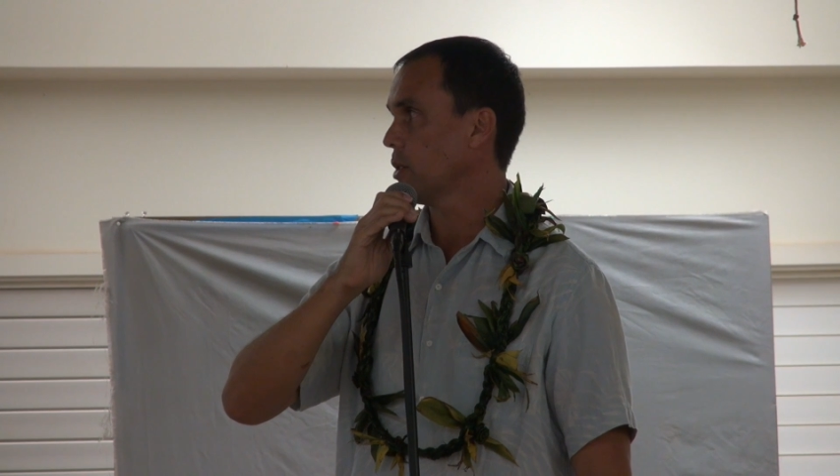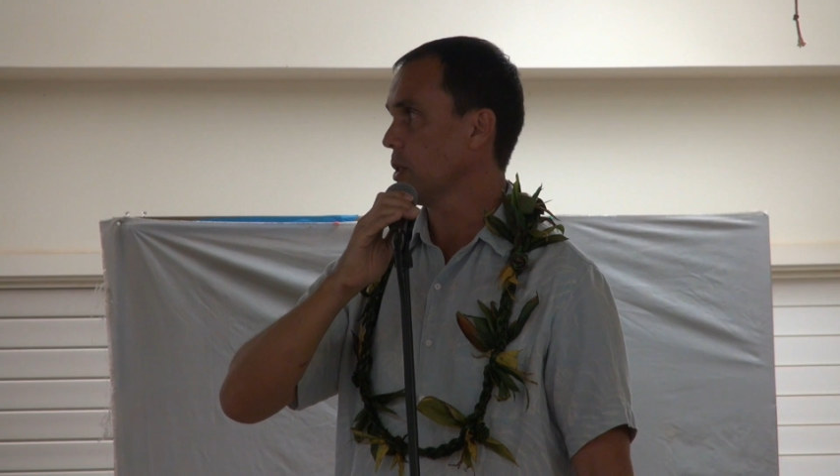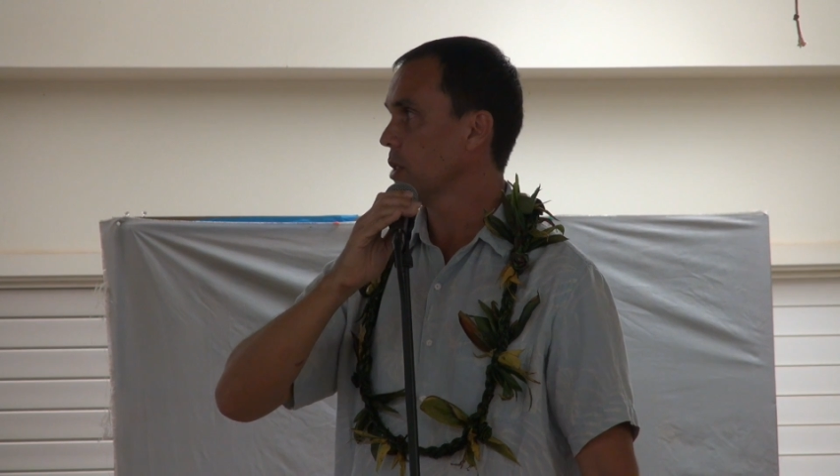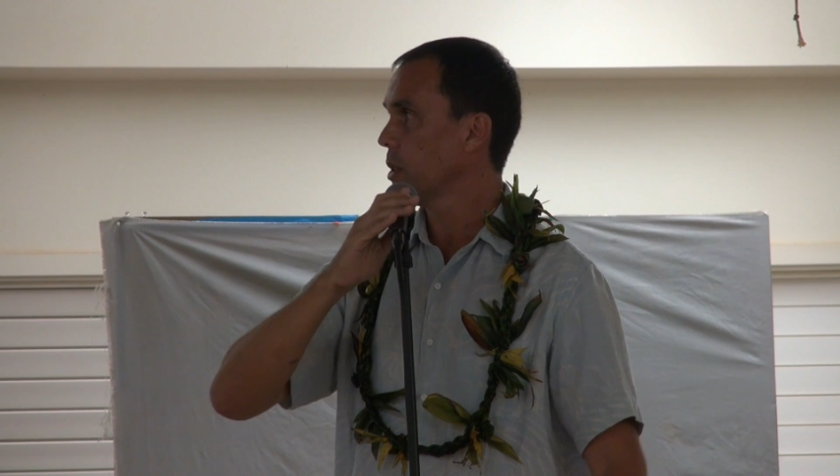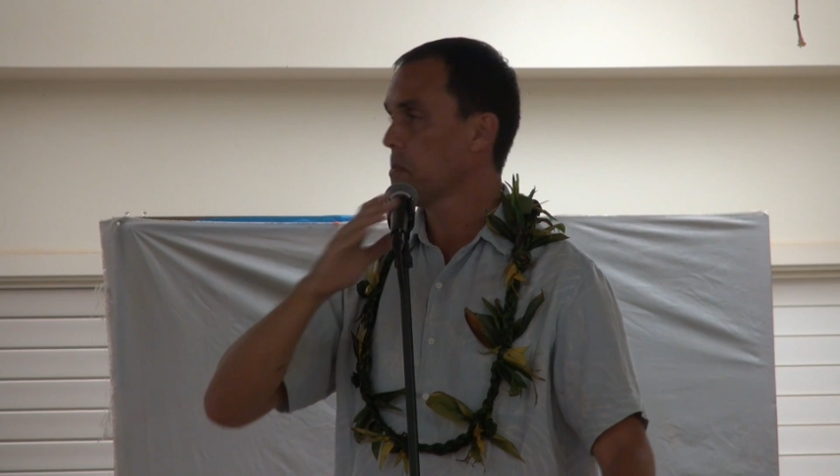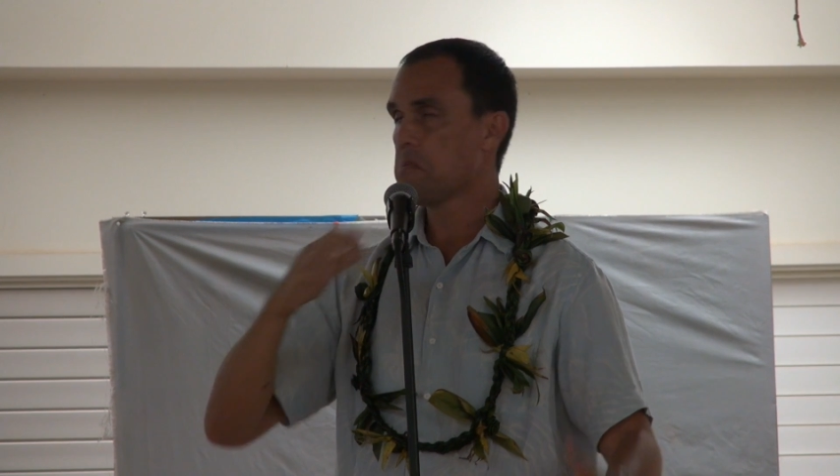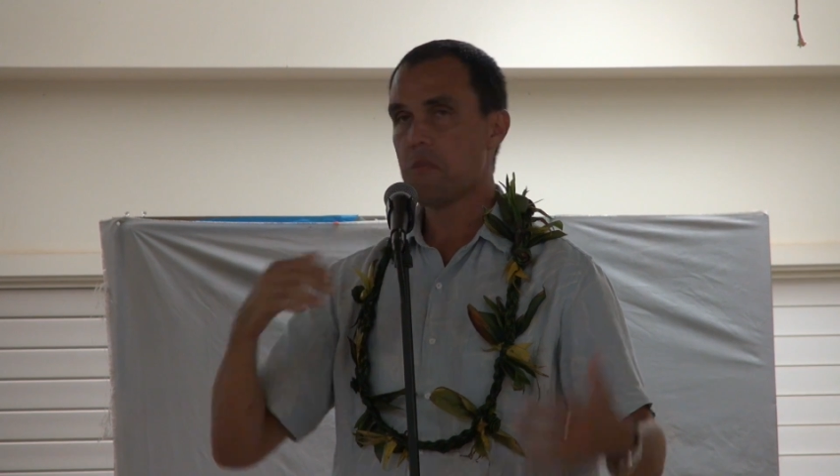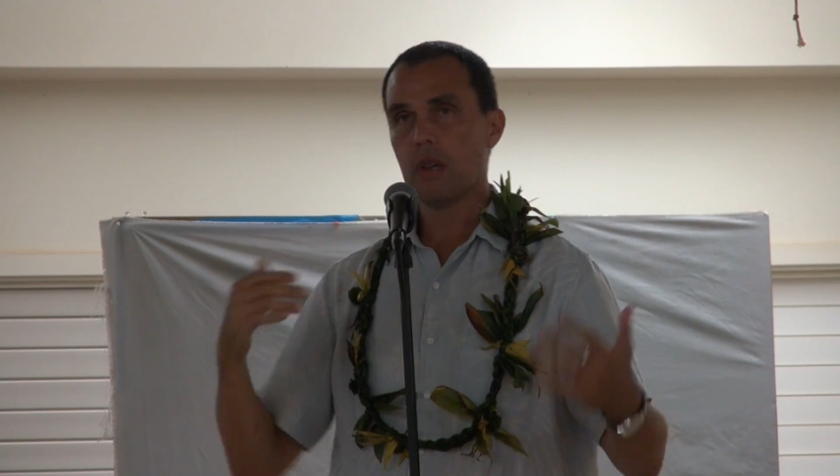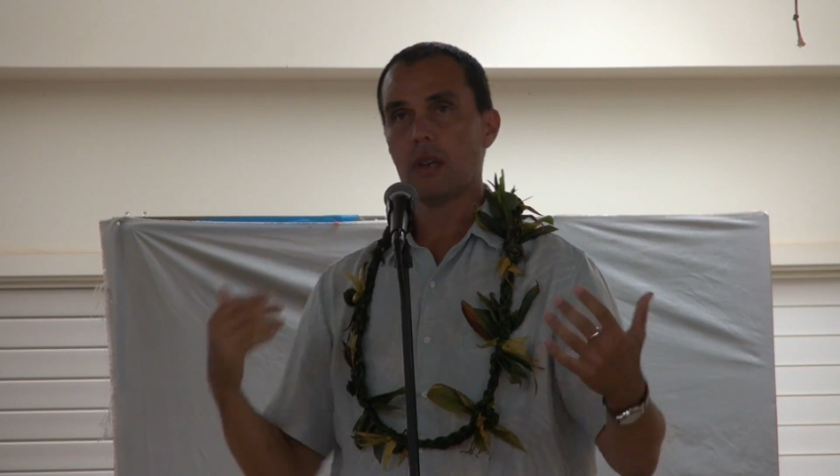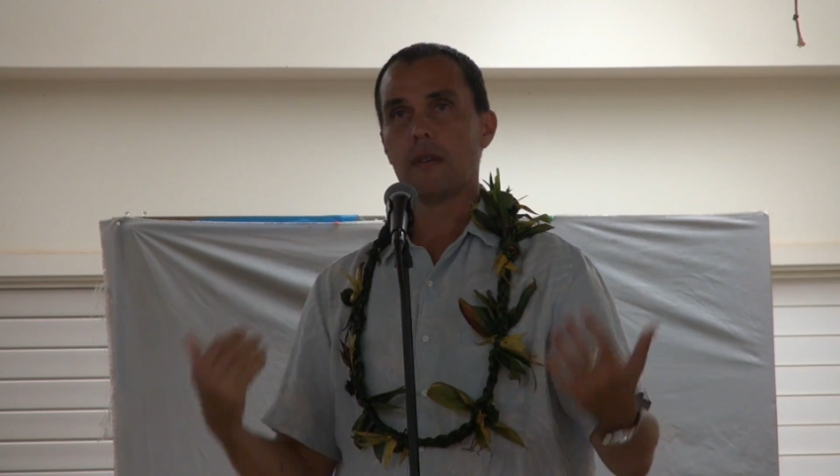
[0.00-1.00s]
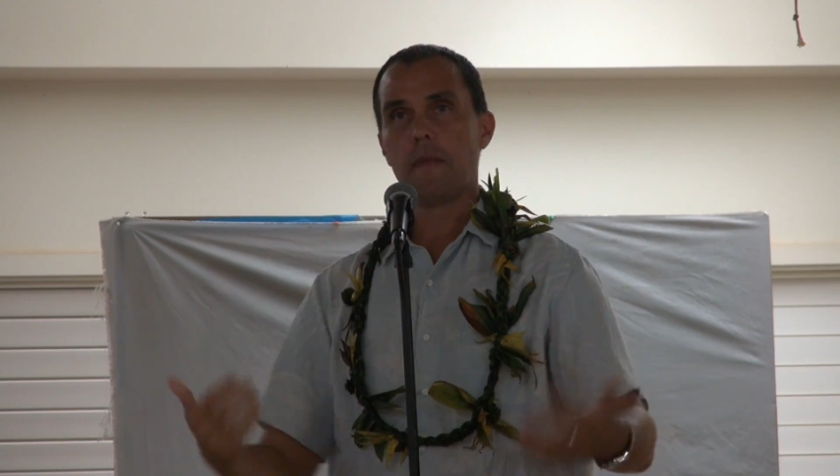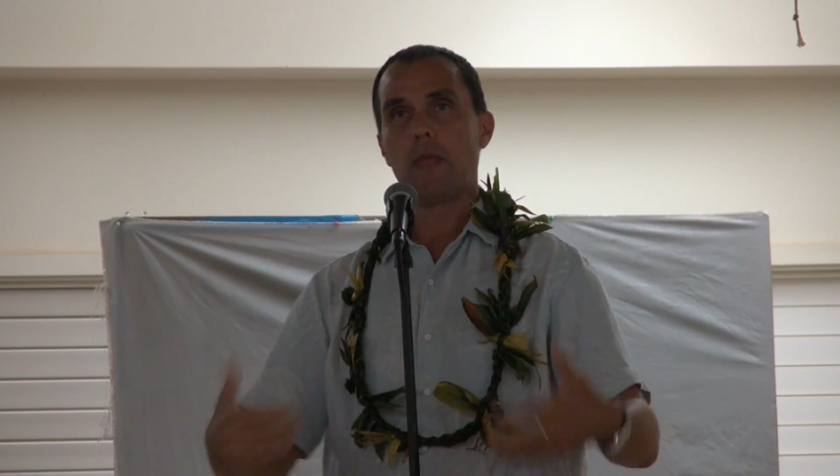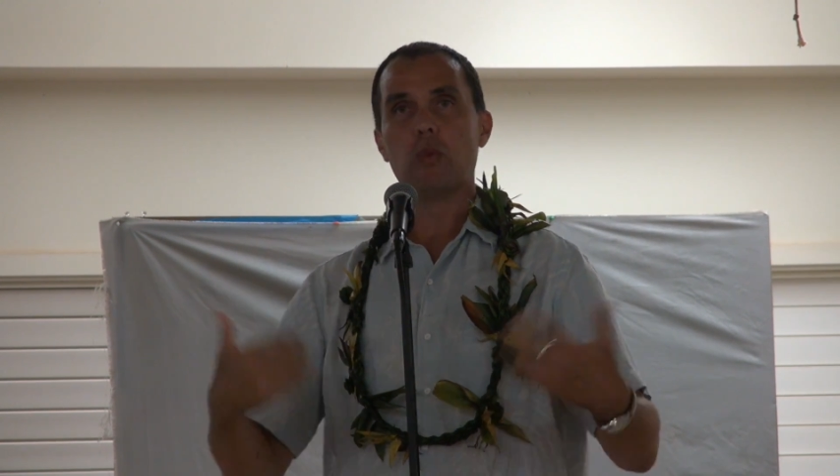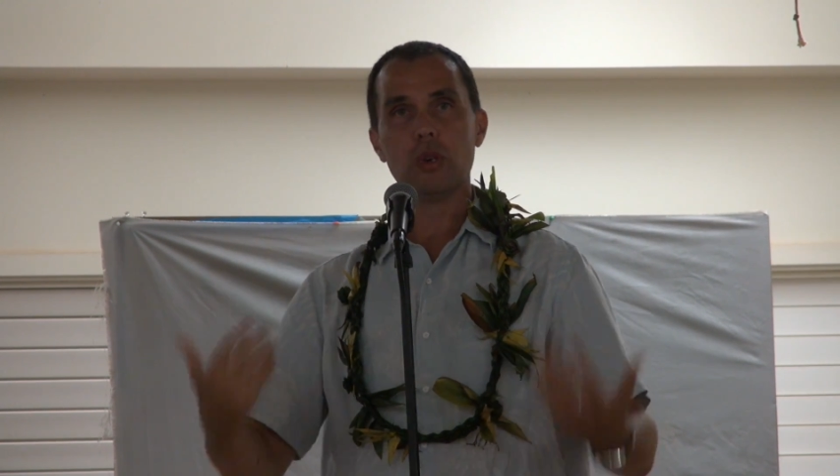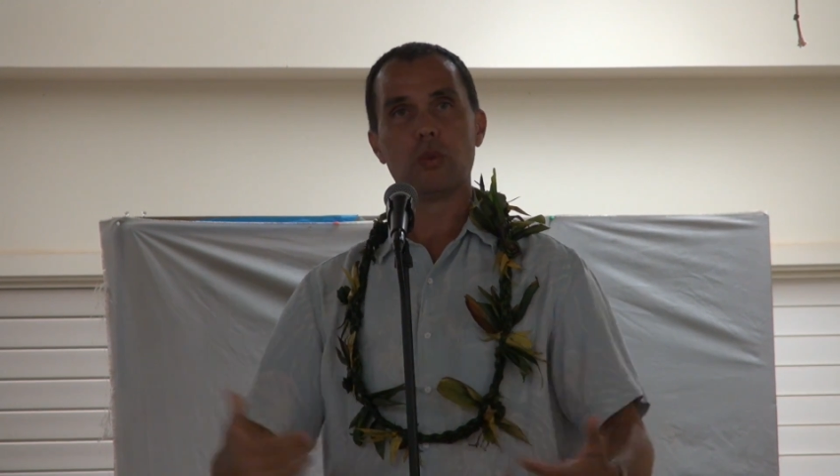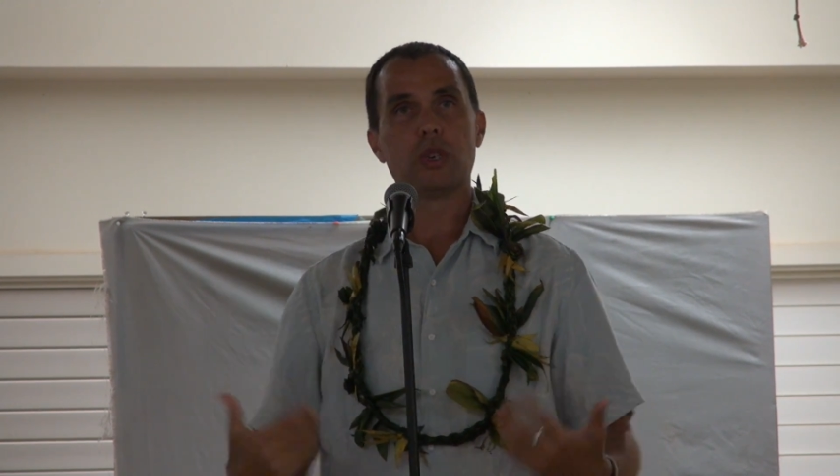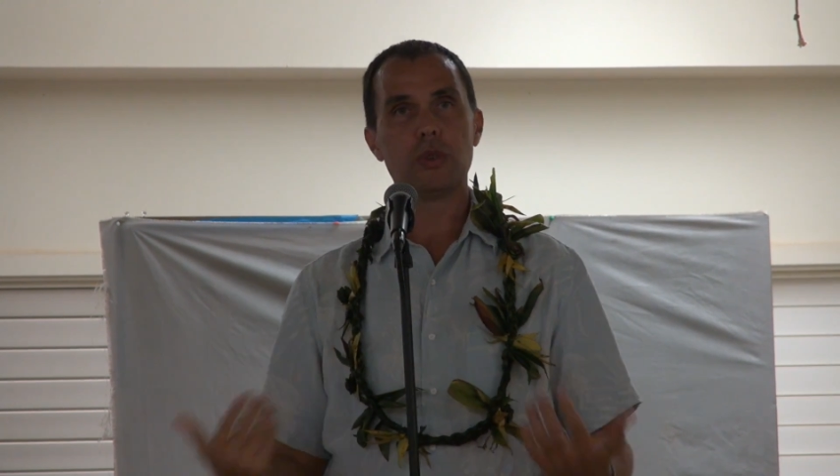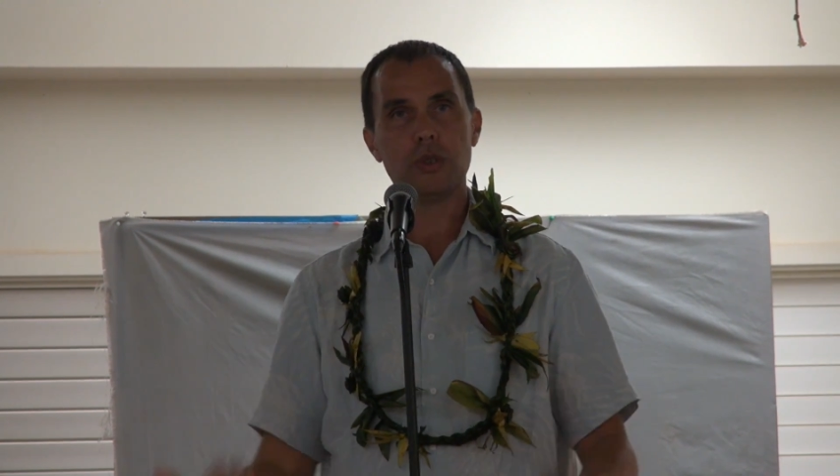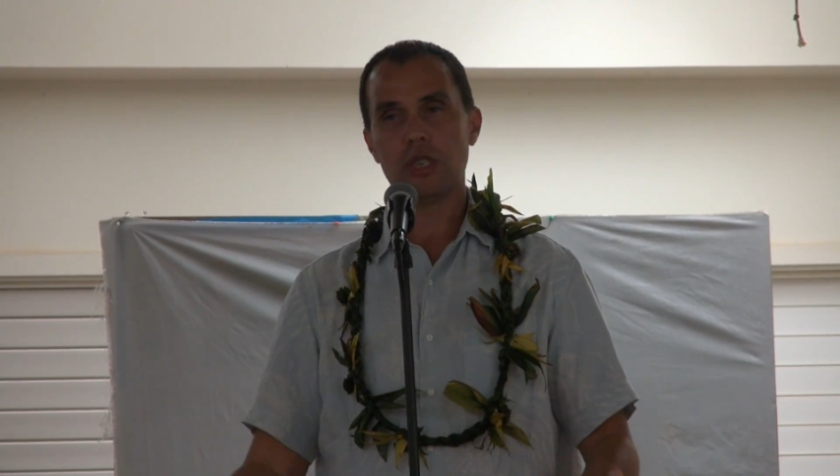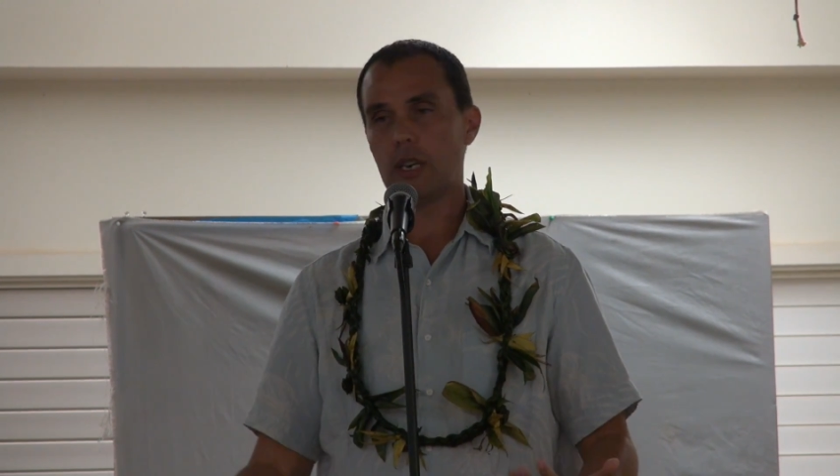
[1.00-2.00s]
So he's World War
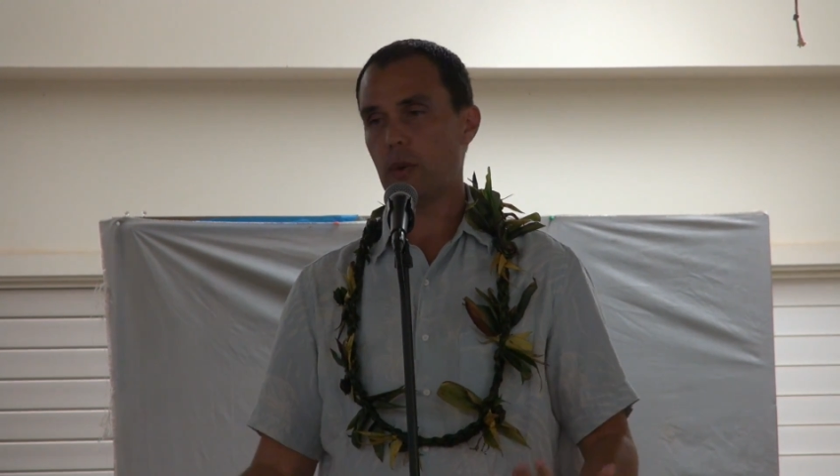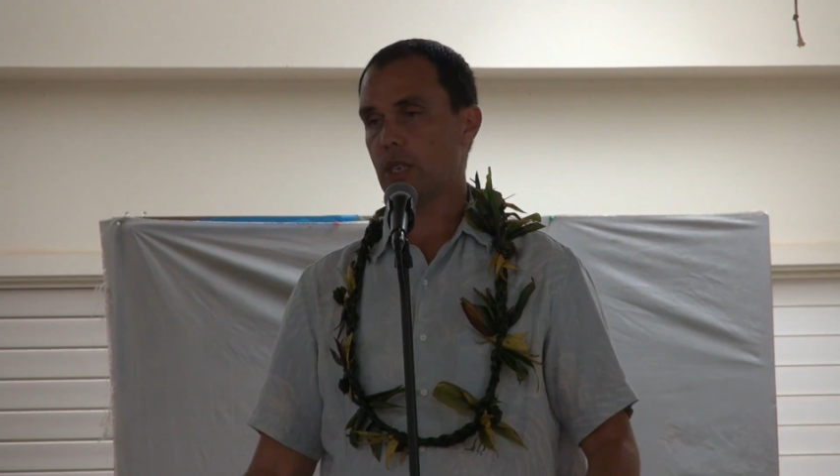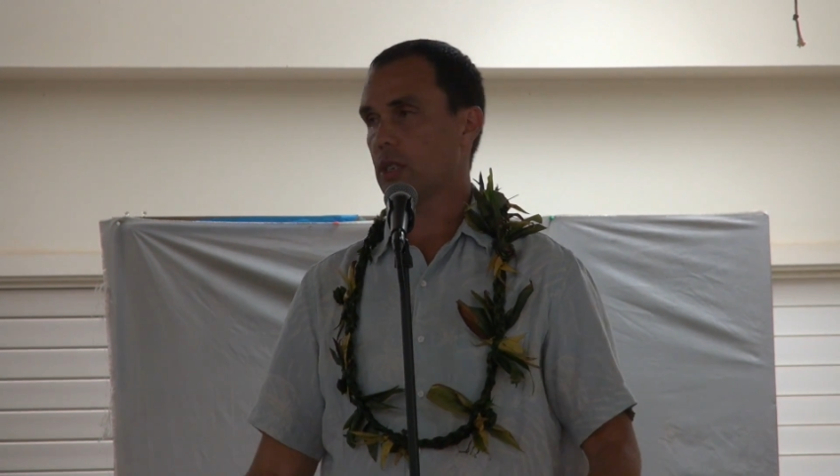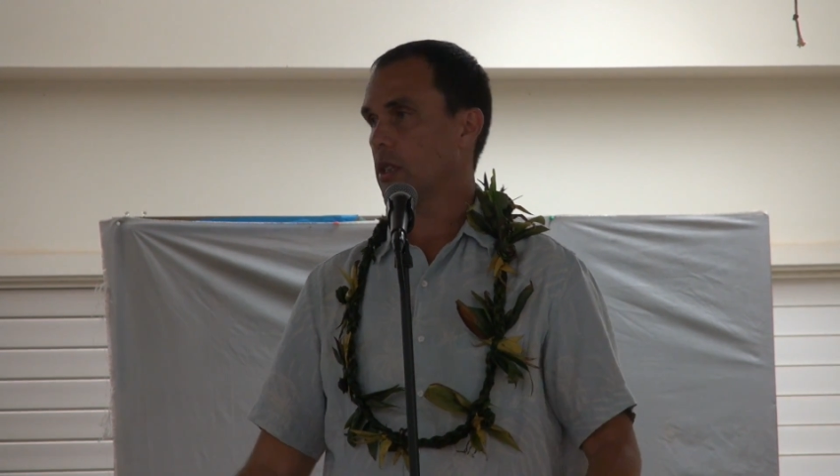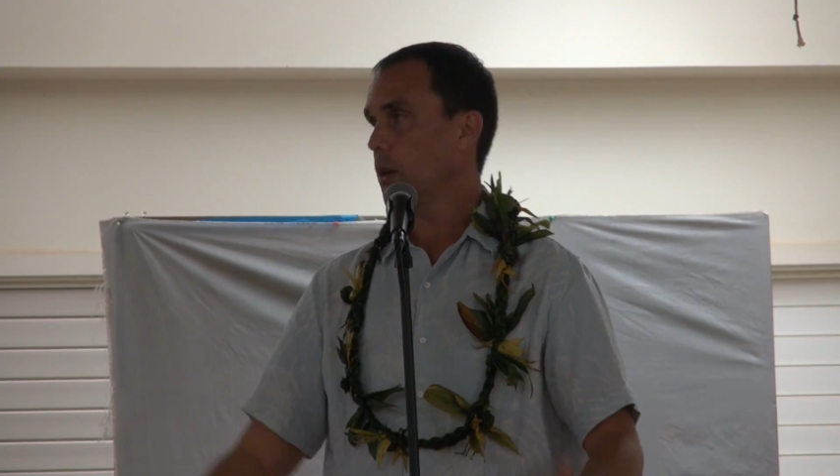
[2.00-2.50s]
II generation.